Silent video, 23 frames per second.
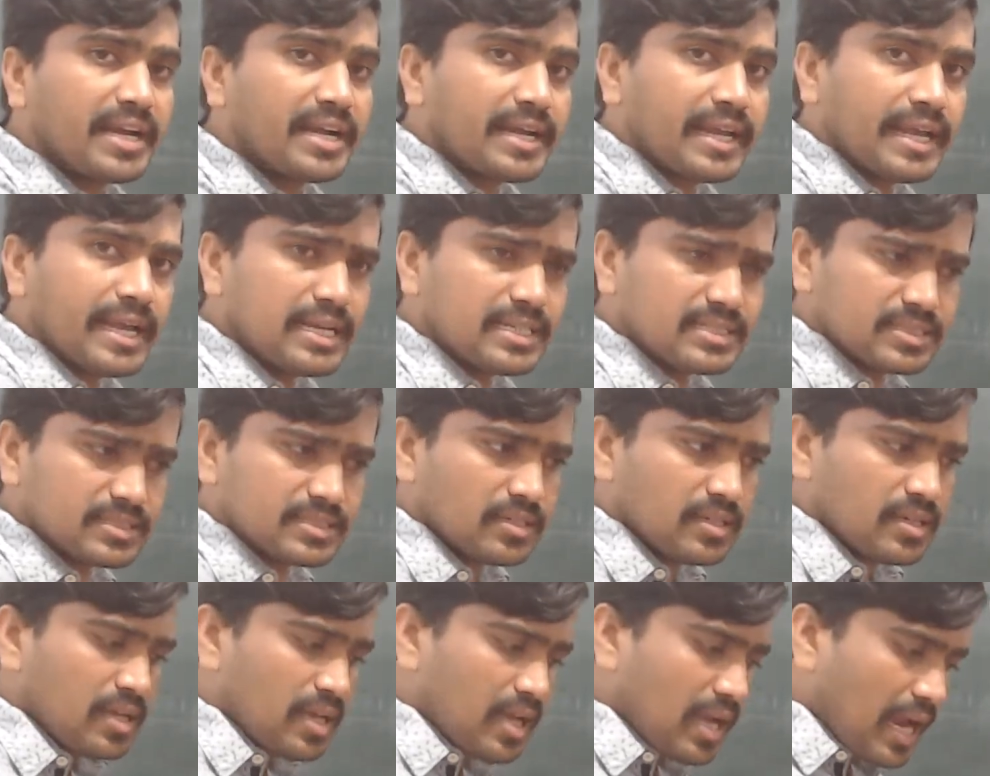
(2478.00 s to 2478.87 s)
it
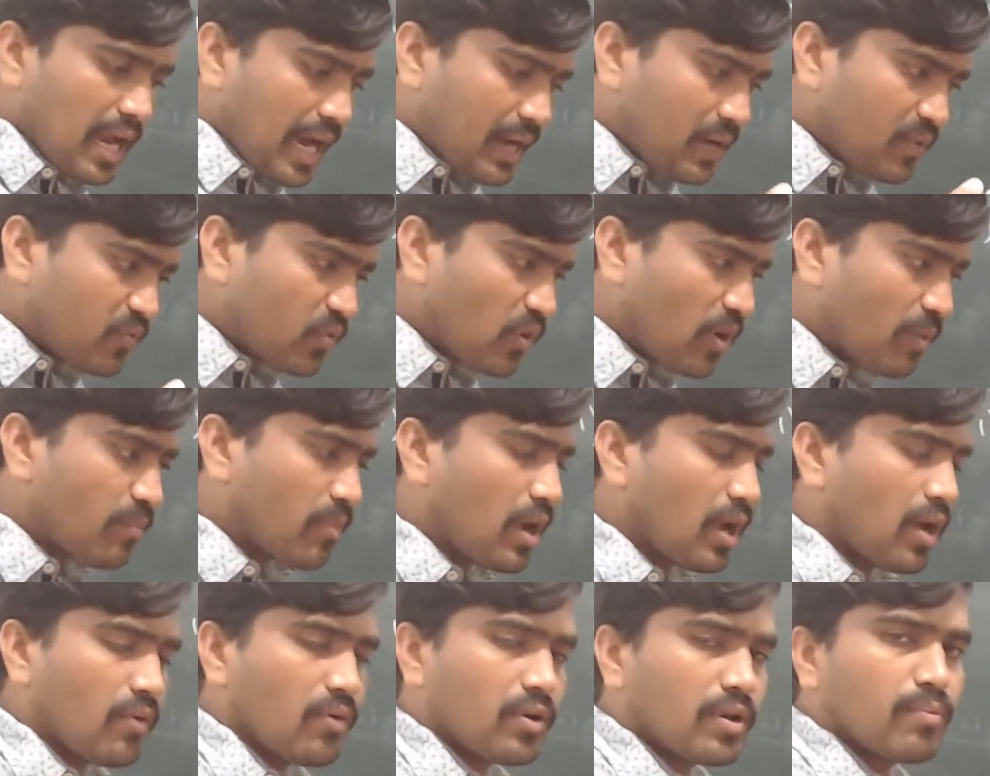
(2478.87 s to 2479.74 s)
takes, and from
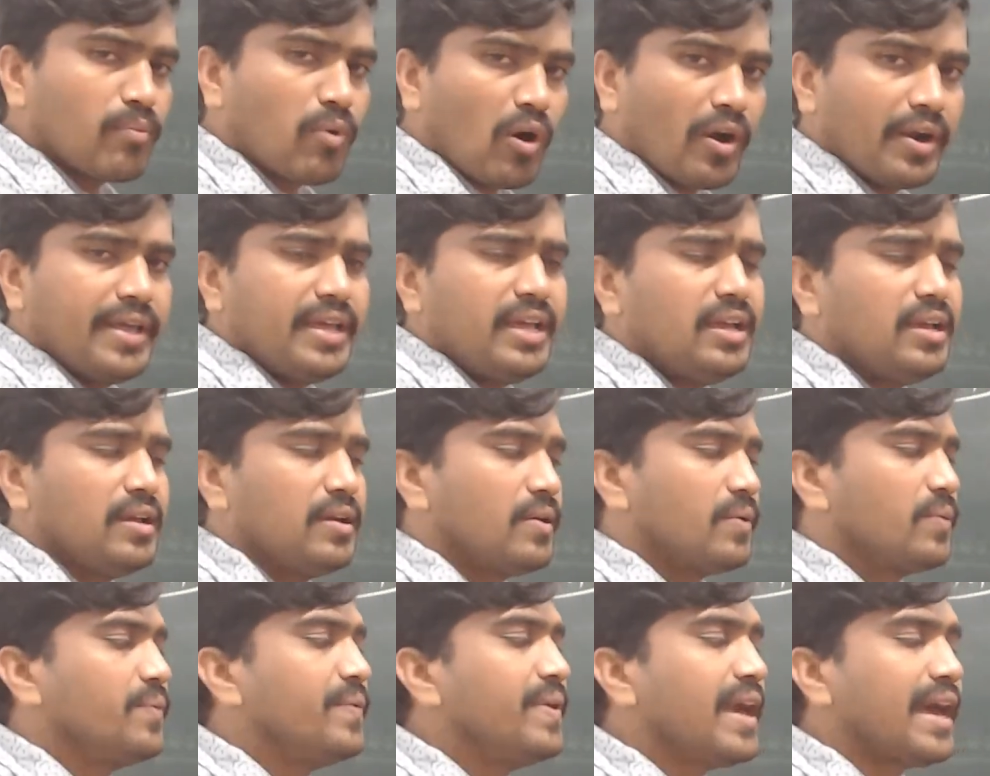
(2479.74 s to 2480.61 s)
our body
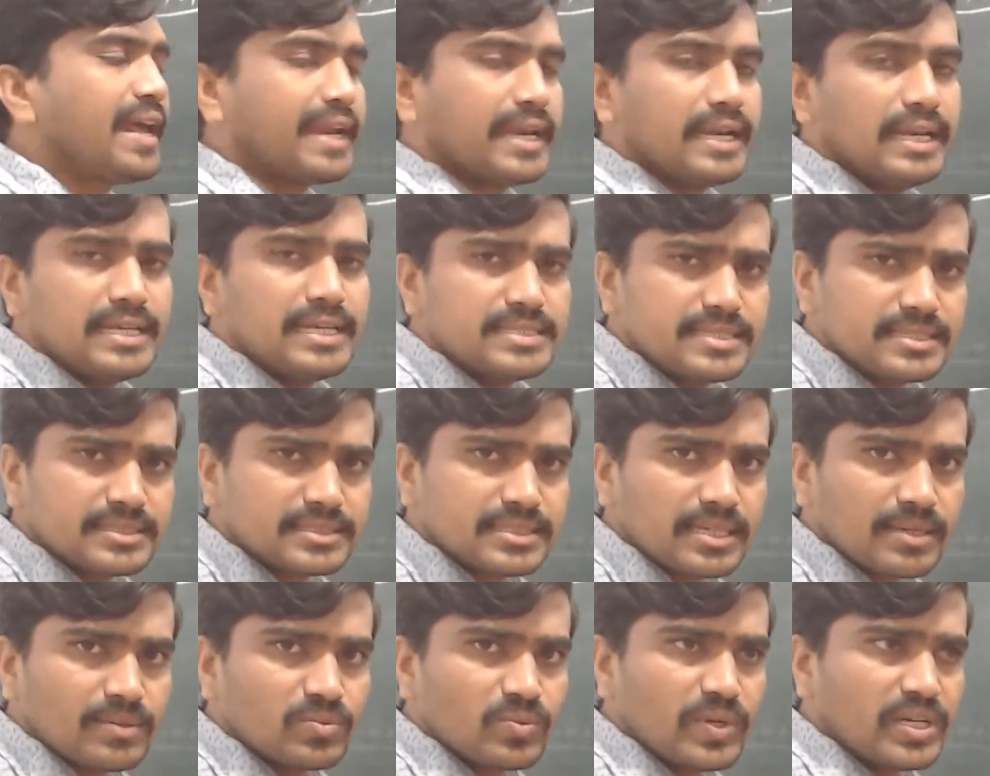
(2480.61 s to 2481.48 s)
we are releasing
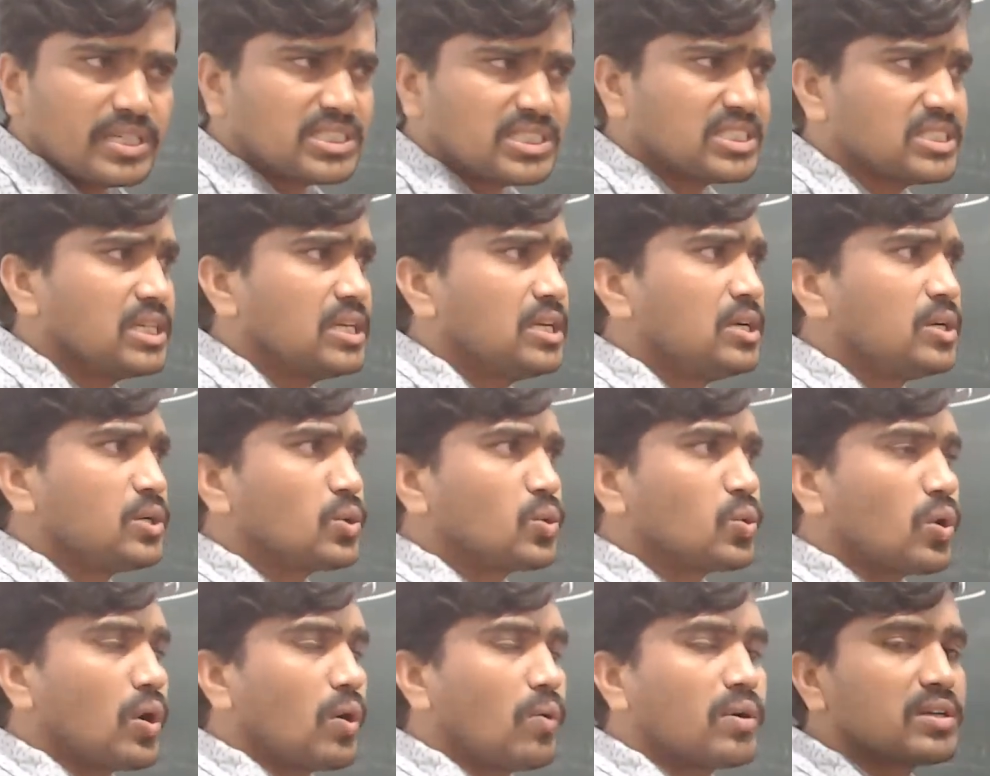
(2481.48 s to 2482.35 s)
some waste
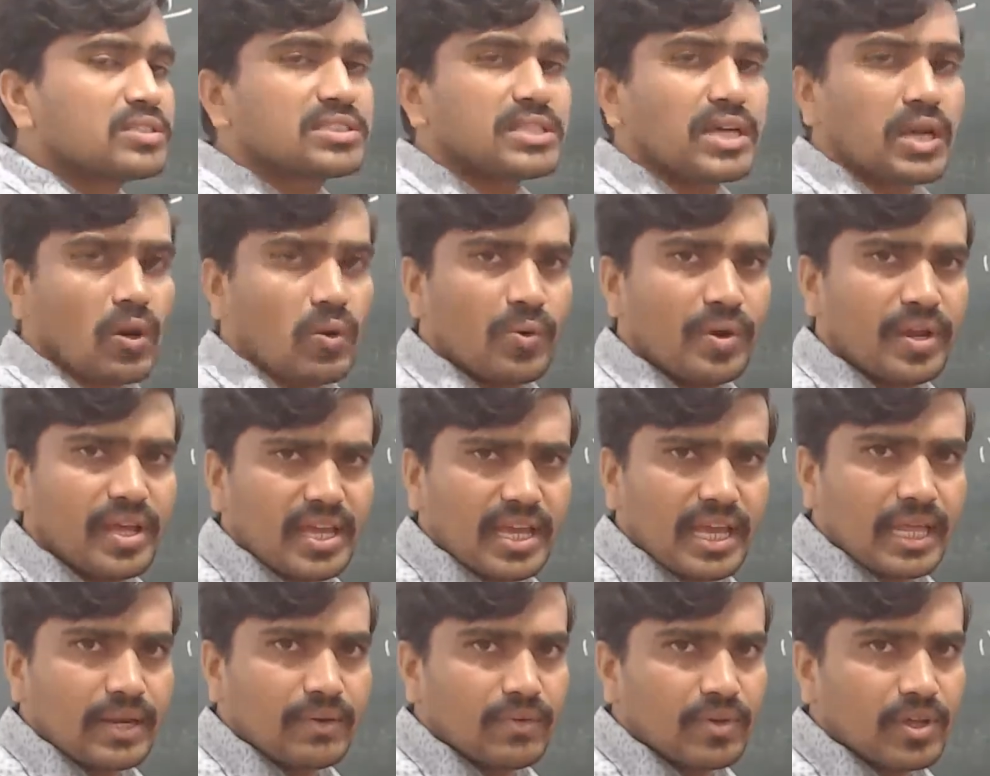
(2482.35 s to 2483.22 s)
to our surrounding
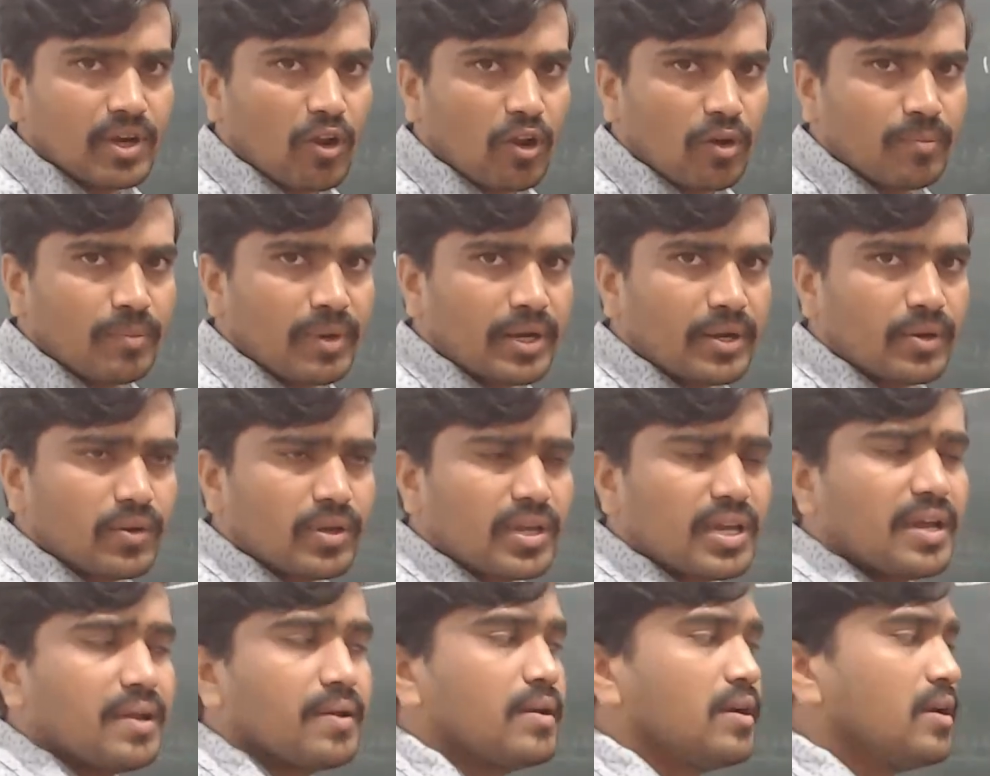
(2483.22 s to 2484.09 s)
environment.
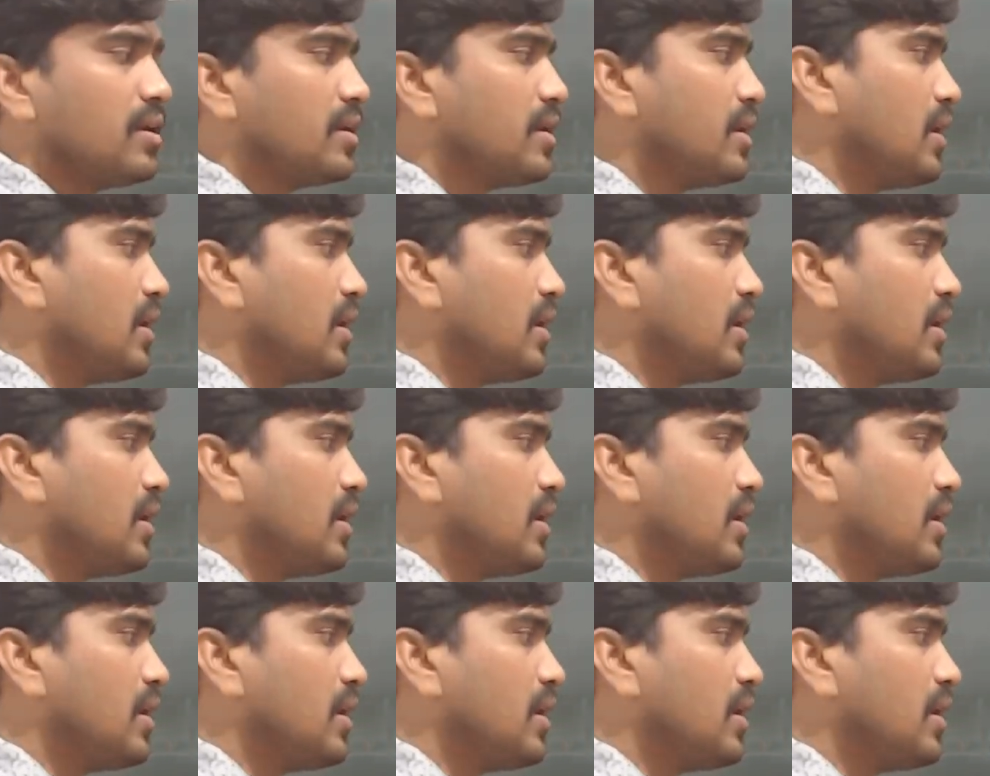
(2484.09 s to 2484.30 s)
Okay.